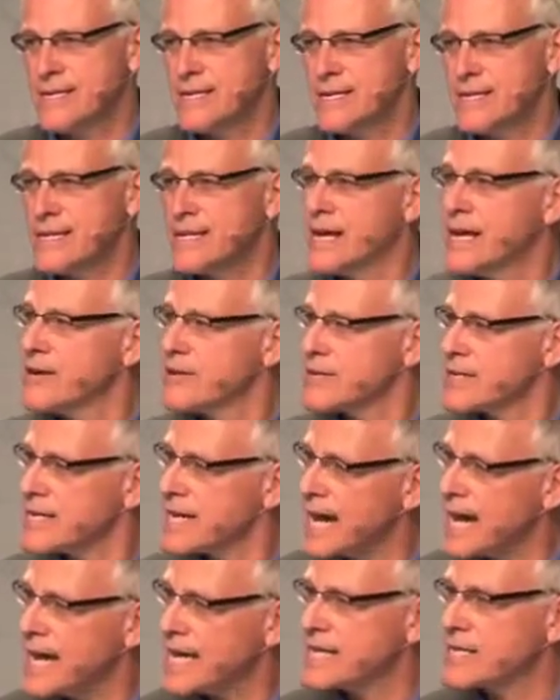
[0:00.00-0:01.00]
and how
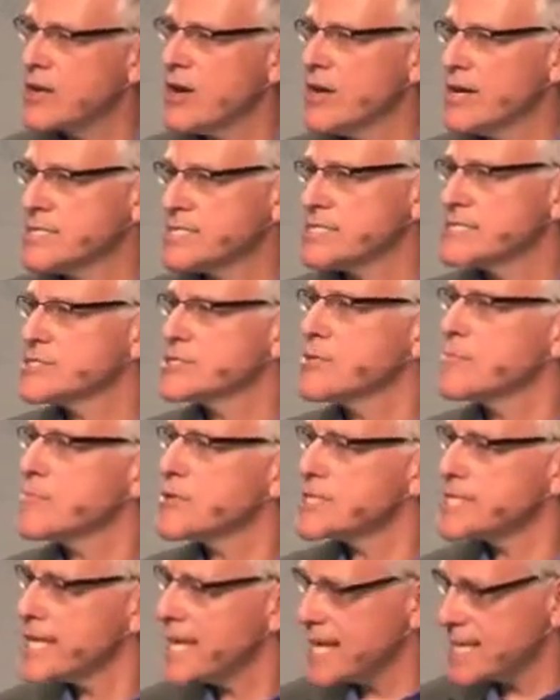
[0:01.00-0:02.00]
God calls us to
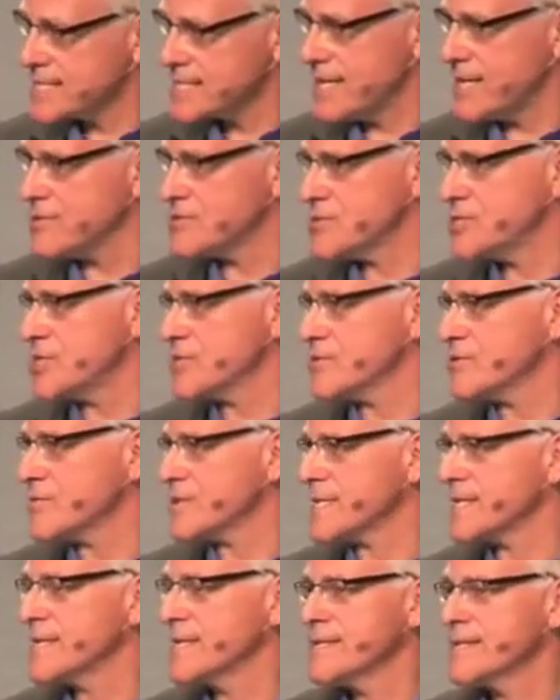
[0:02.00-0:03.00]
protect our children,
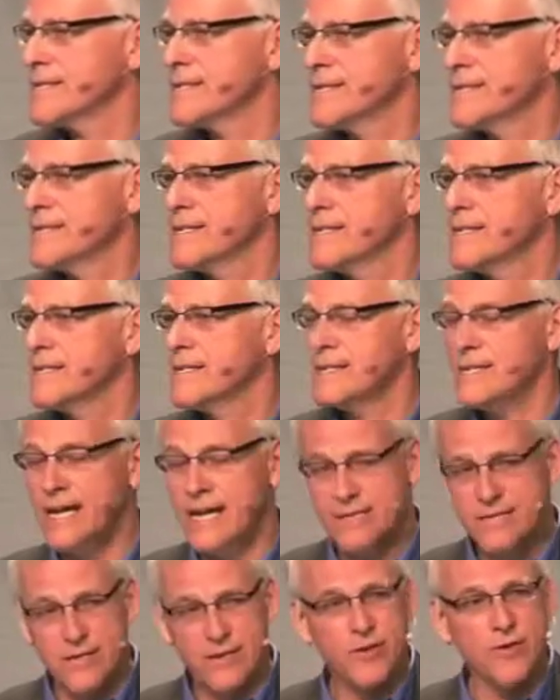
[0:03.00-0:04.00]

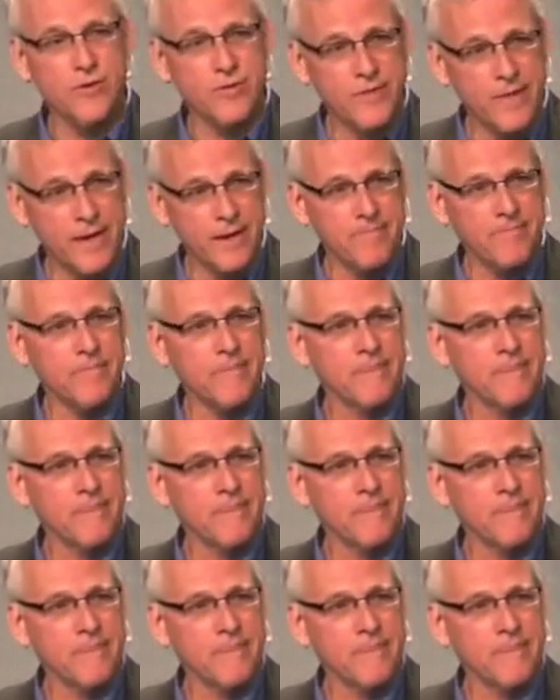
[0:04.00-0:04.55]
not to hurt them.